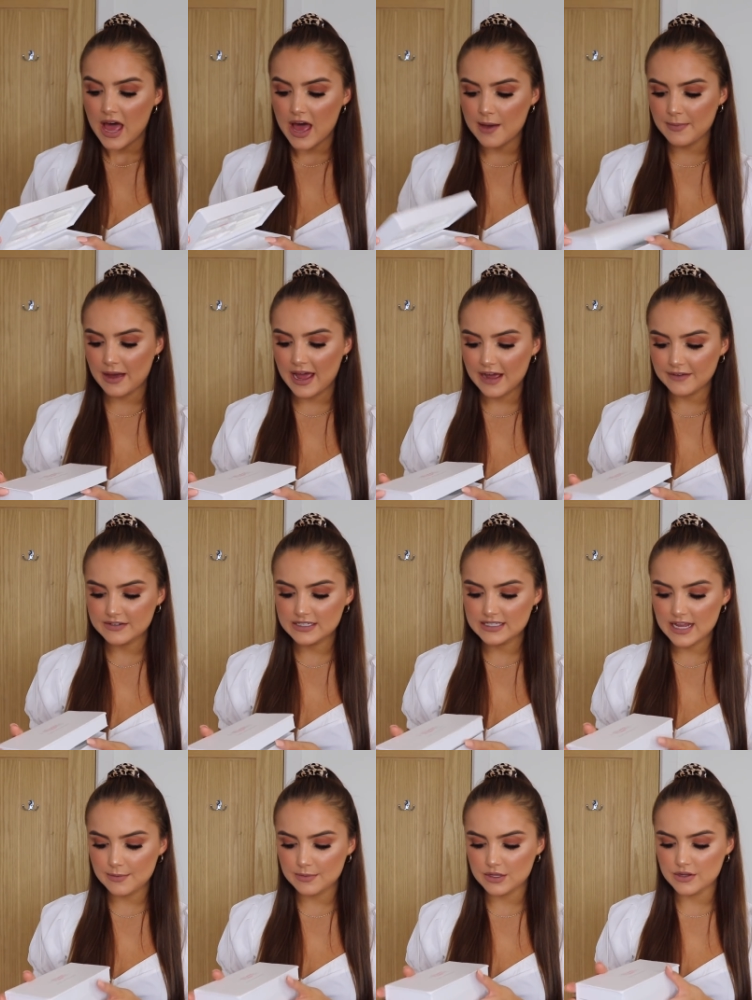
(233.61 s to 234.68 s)
Um, I have to
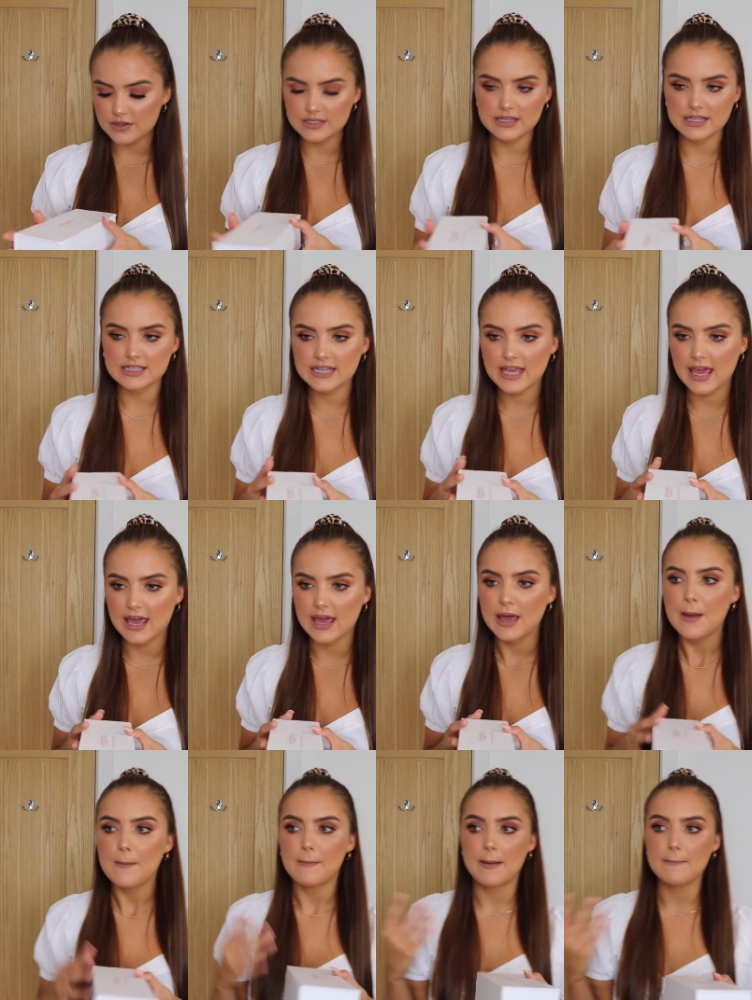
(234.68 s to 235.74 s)
say, with using this kit,
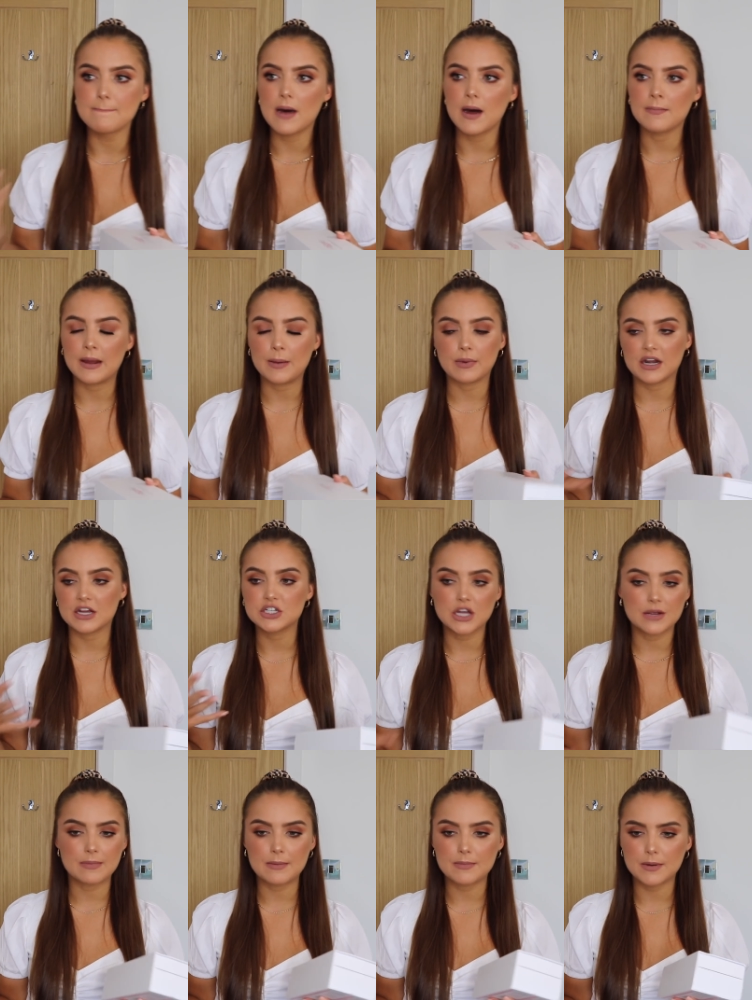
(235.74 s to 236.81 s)
my mum, like when I
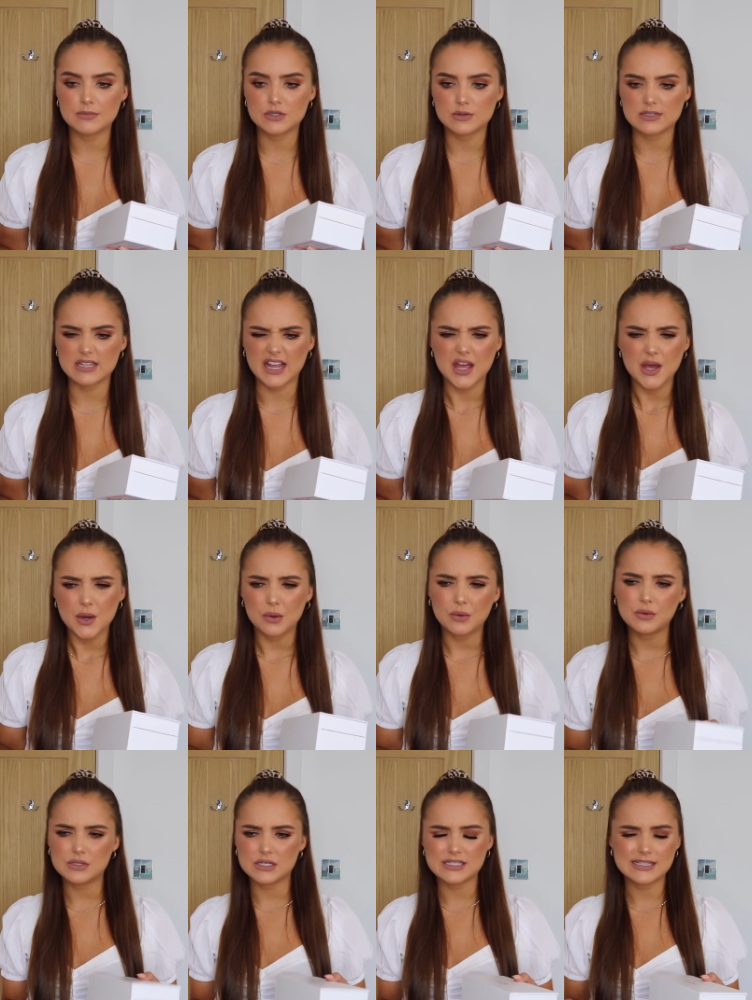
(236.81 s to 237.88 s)
showed my mum, she was like,
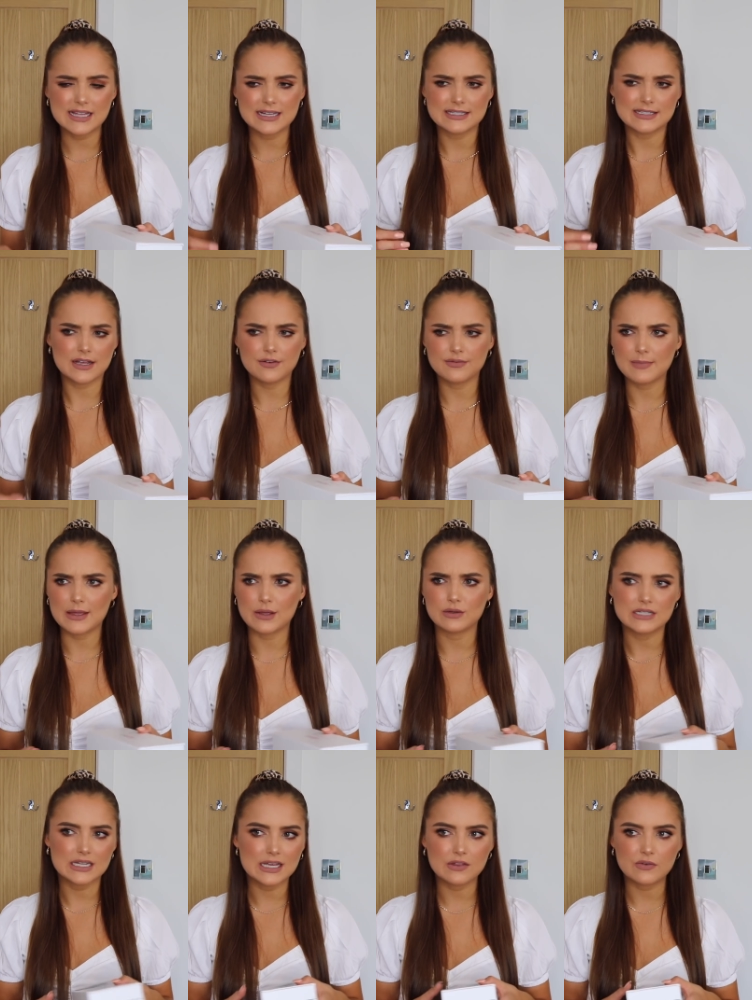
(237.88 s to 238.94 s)
oh, doesn't that stuff make your
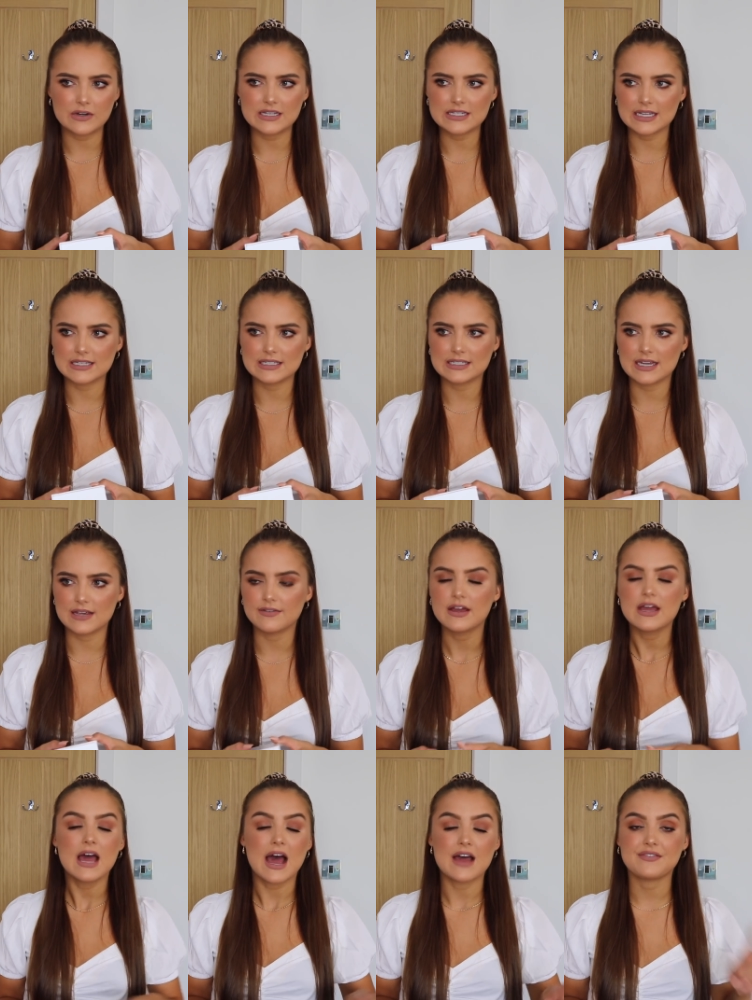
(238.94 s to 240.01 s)
teeth really sensitive?
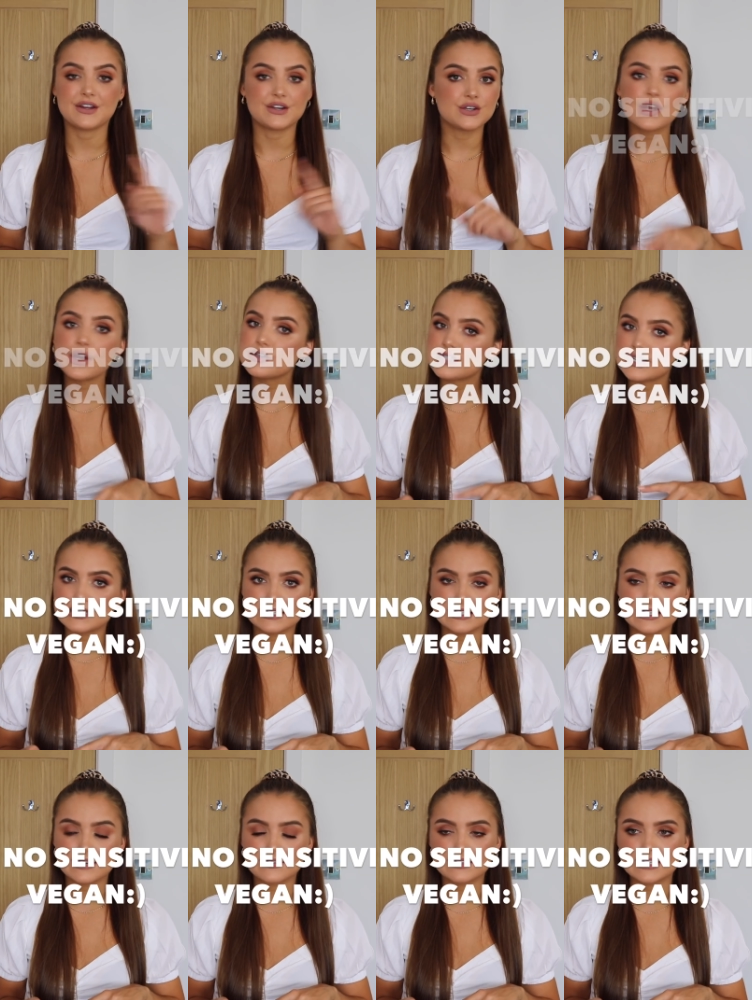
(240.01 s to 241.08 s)
I've had no
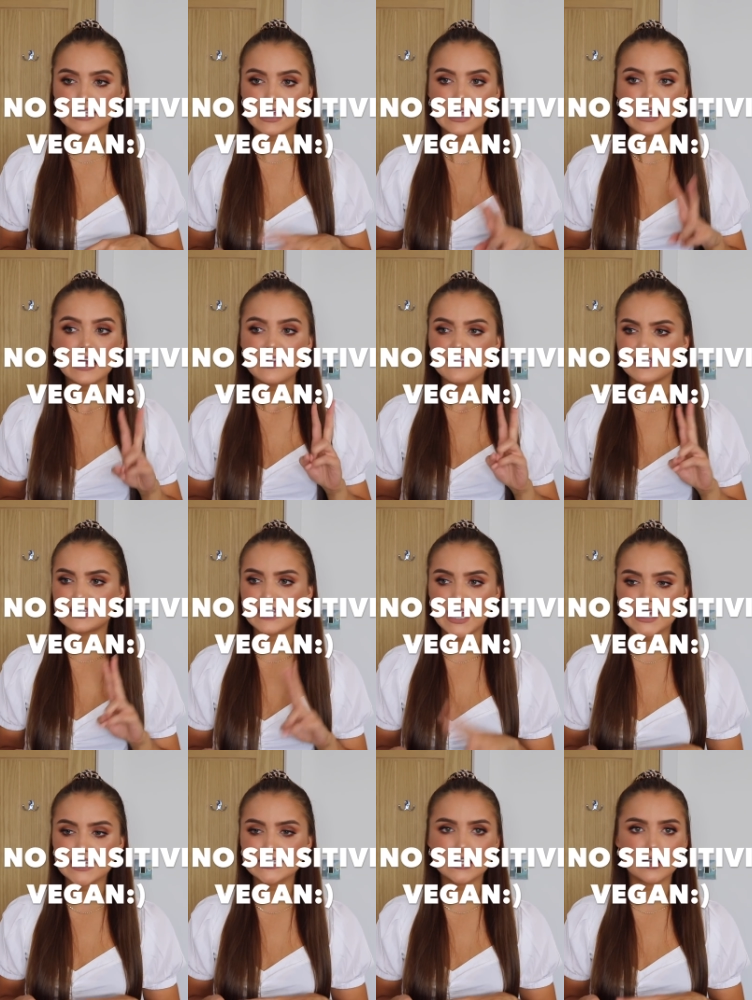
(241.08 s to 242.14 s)
sensitivity, the
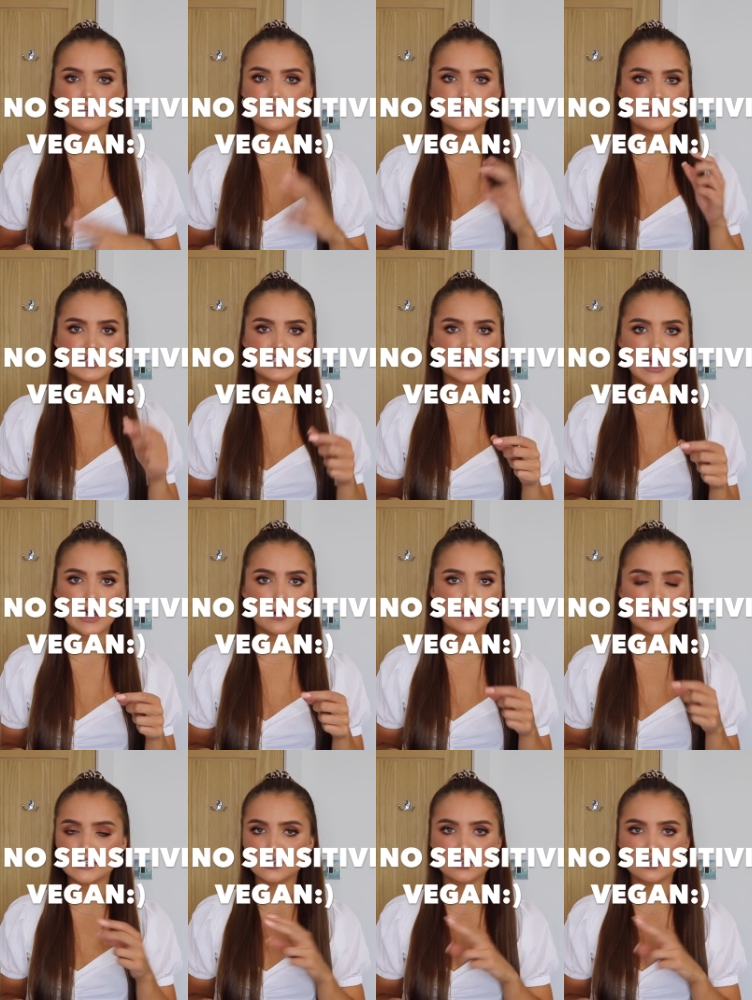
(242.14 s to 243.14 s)
taste of the gel is